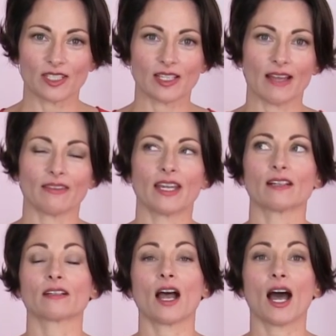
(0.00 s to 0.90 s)
is that they
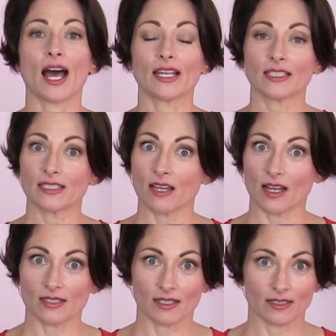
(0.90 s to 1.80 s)
are highly
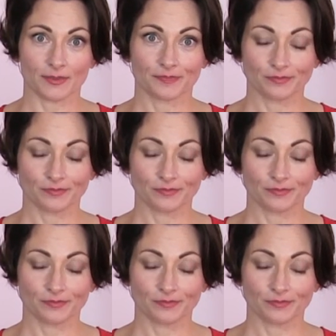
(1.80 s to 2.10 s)
toxic.